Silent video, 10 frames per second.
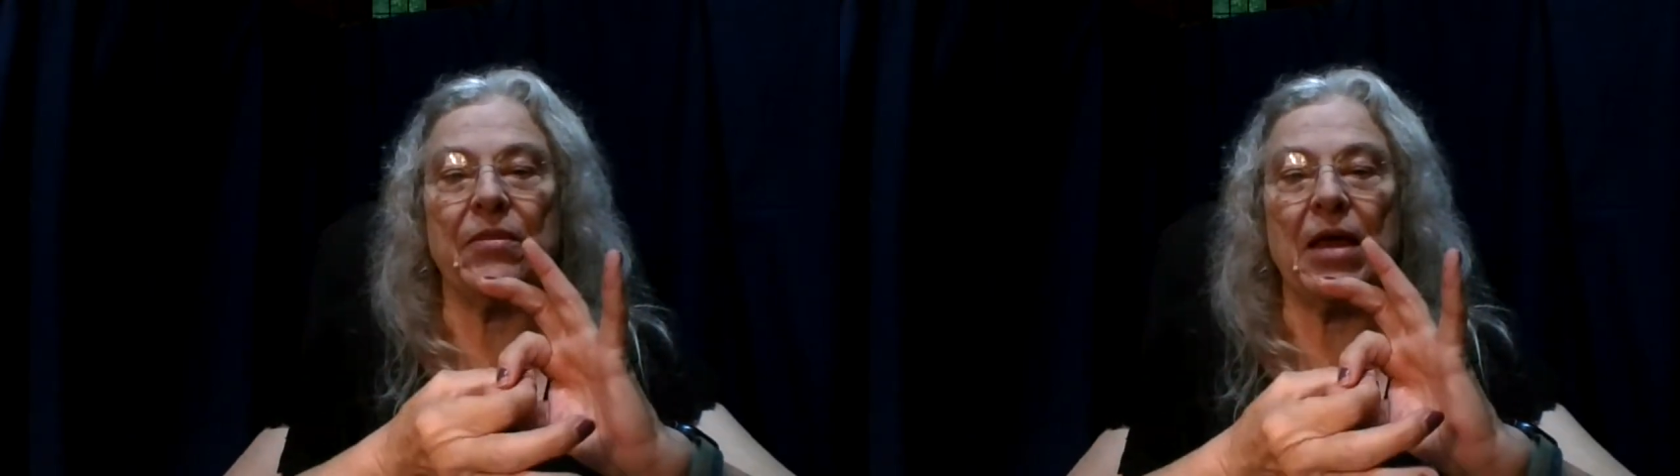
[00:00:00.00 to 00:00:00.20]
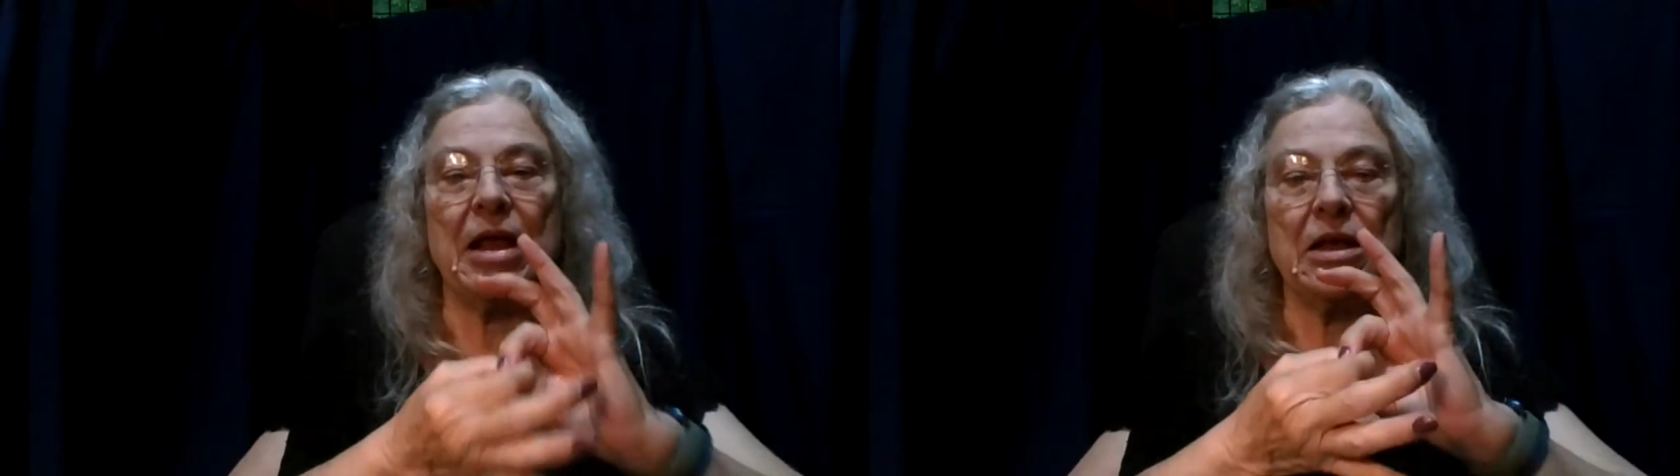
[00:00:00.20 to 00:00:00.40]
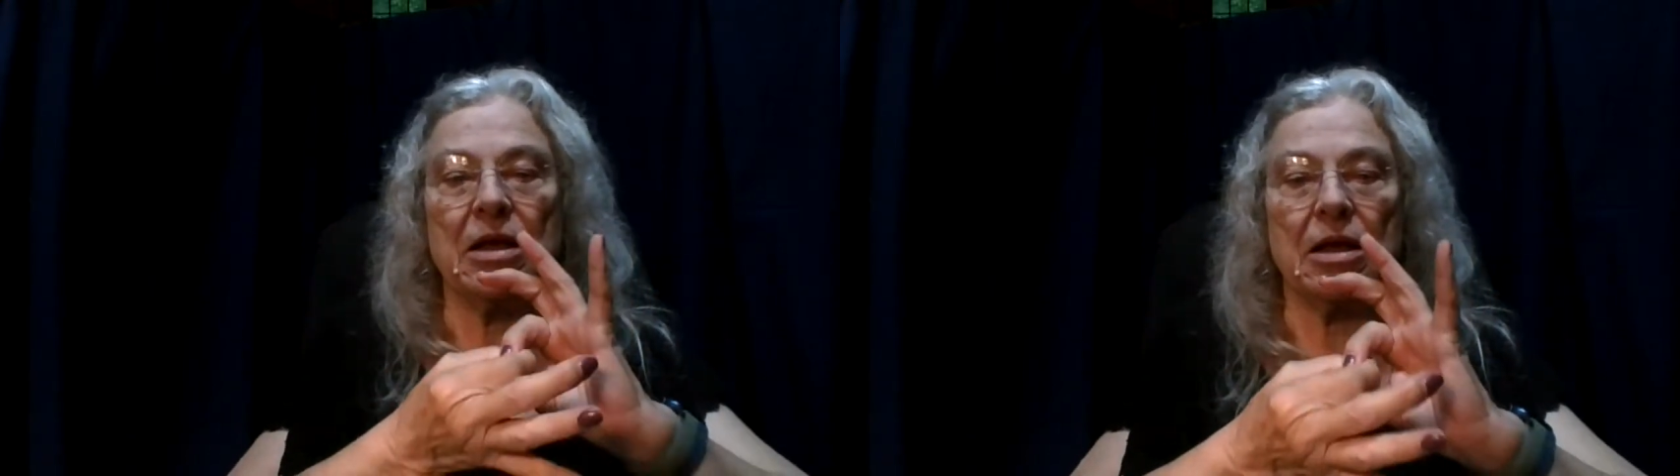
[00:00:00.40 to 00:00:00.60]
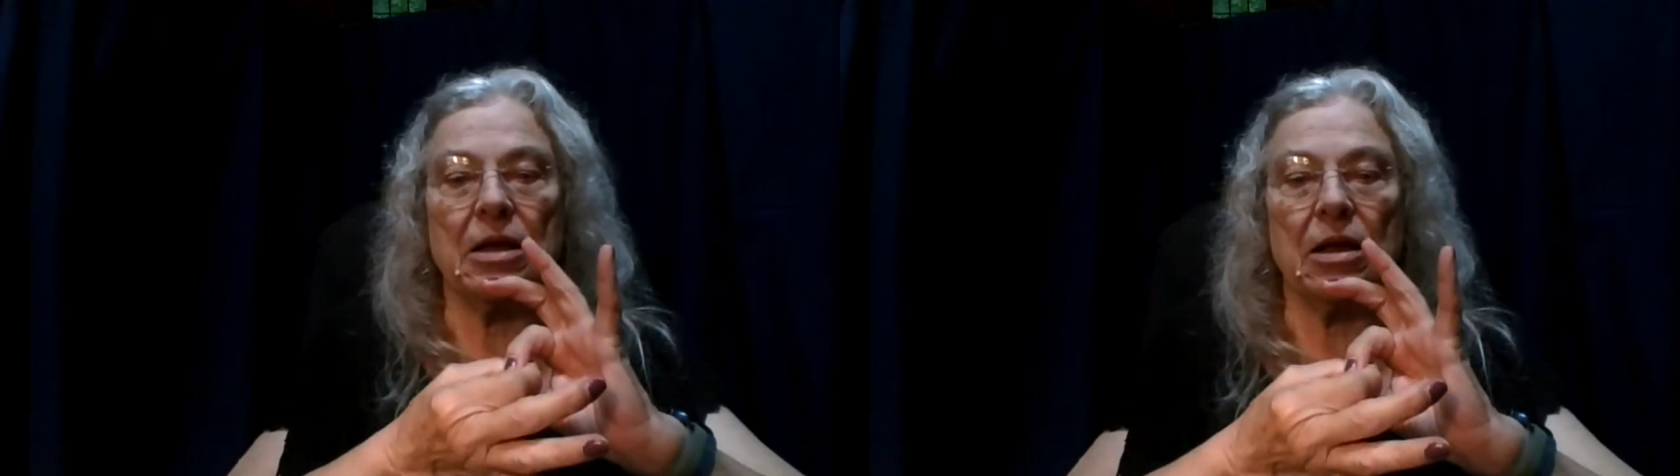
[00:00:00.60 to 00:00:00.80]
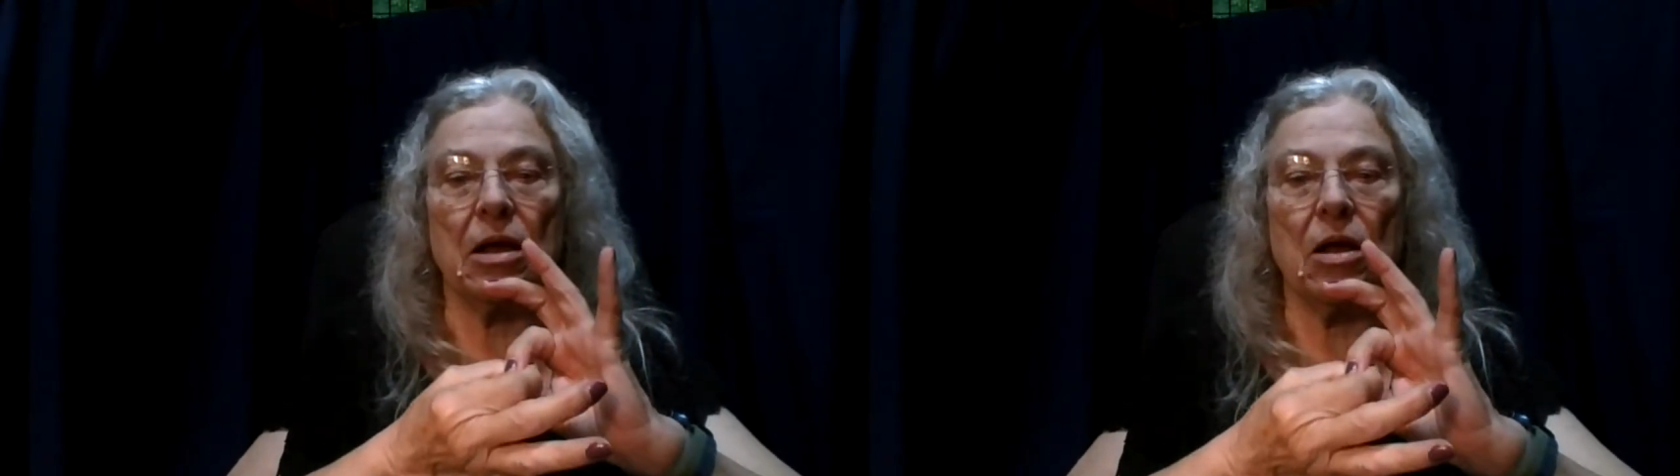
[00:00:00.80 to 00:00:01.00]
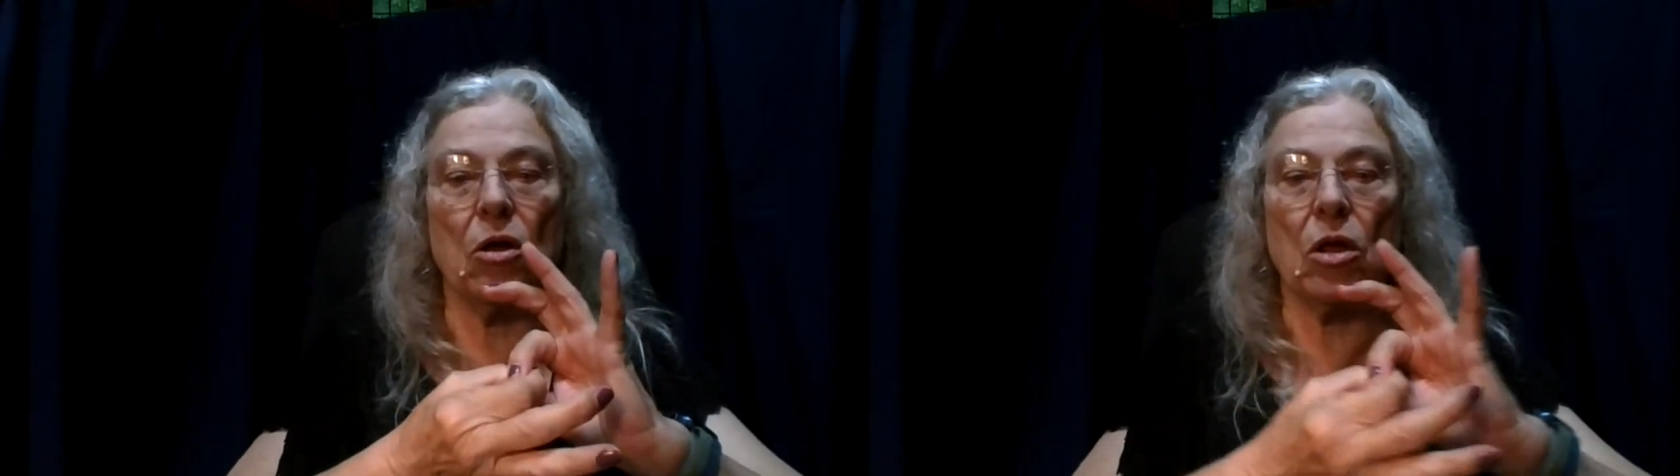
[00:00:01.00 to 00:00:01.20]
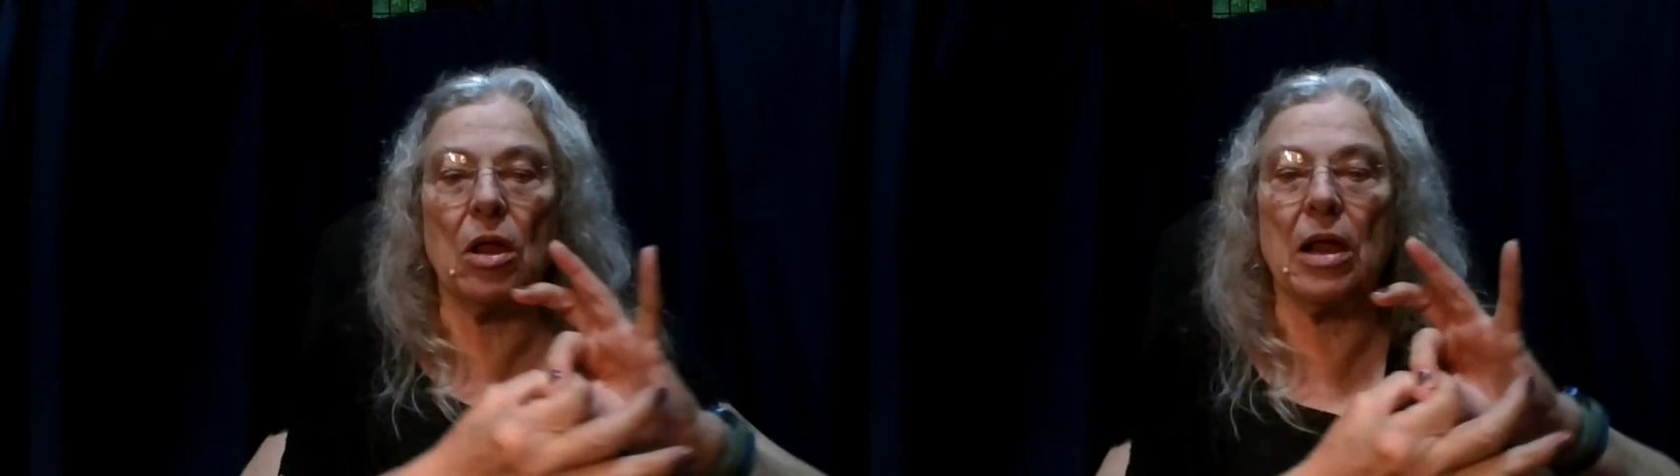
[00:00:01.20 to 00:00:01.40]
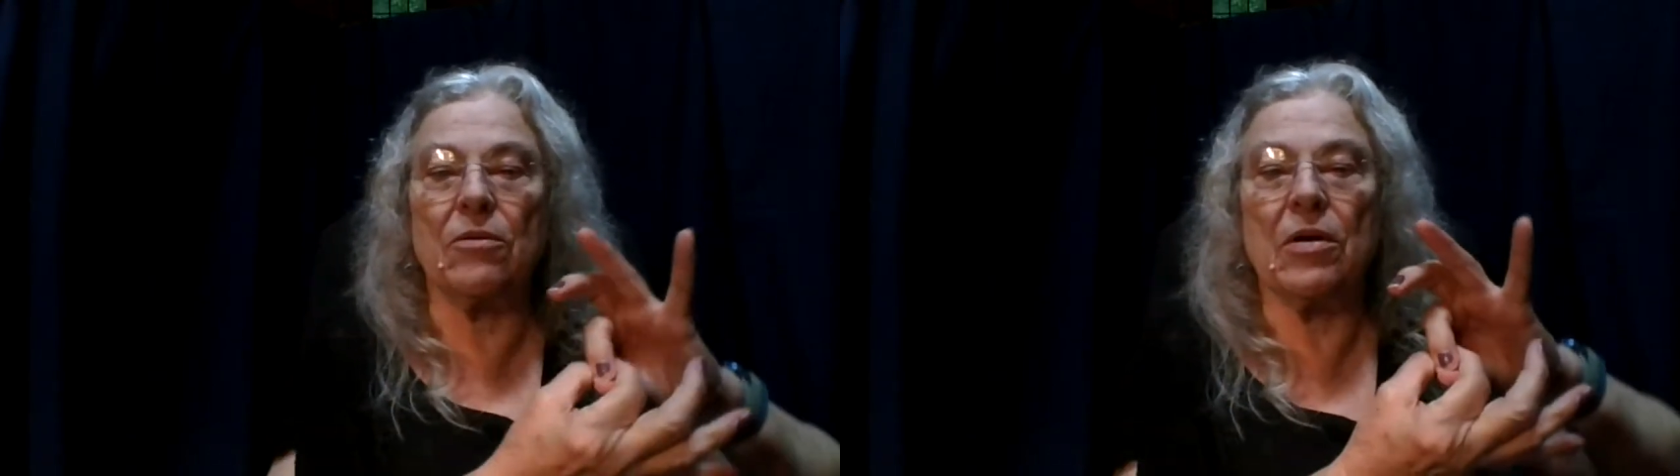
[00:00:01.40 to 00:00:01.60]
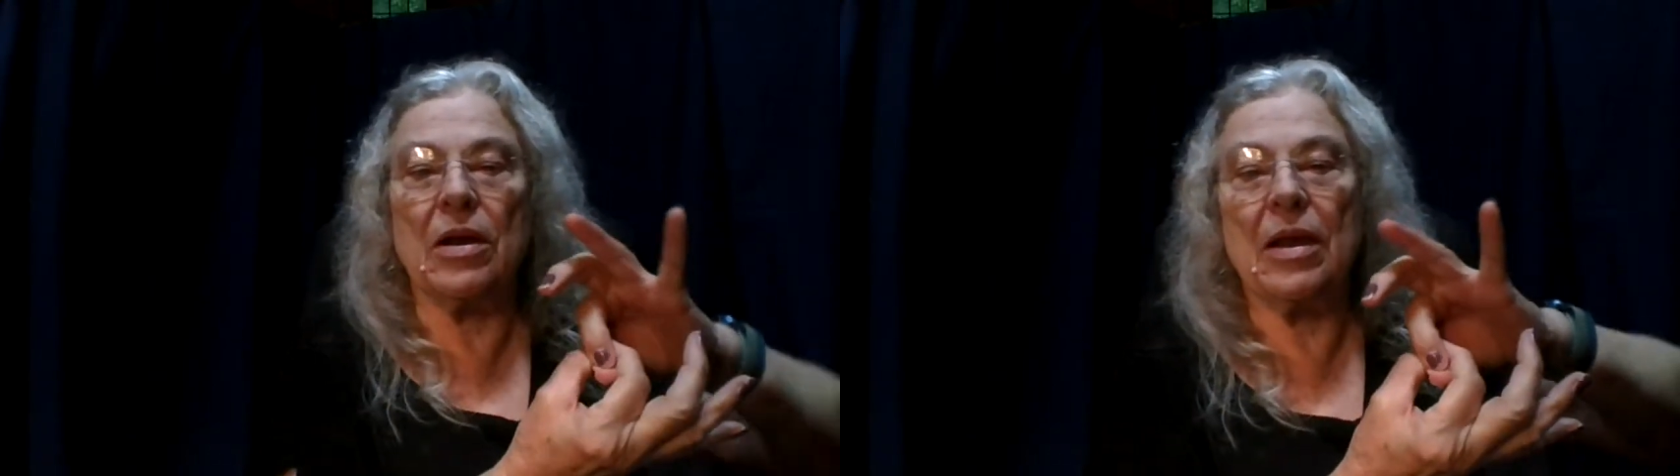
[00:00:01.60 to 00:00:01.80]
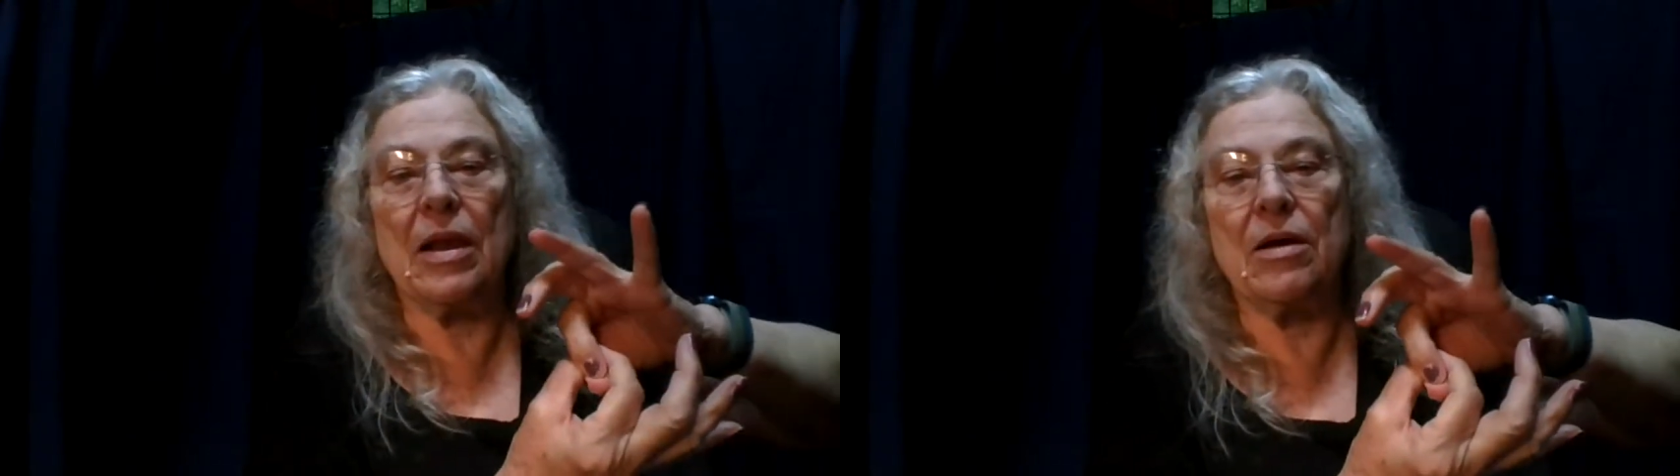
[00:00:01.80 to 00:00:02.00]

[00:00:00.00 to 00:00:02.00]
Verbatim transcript: and they uh,